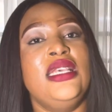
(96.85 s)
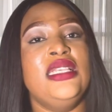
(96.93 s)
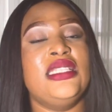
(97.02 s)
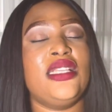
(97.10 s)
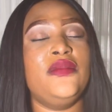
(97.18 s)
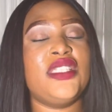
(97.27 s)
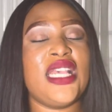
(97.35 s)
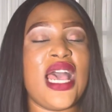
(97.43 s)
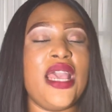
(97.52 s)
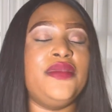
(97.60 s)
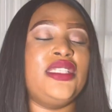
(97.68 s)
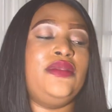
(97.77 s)

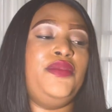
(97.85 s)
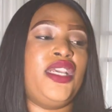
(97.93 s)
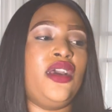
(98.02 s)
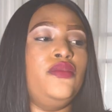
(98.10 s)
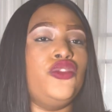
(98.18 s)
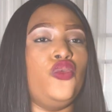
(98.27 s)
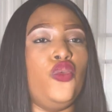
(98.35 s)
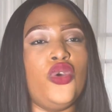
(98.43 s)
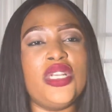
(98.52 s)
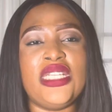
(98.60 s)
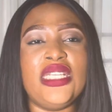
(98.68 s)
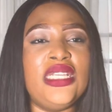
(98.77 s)
sometimes it becomes
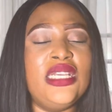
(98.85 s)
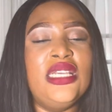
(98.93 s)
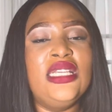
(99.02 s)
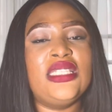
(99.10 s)
woody,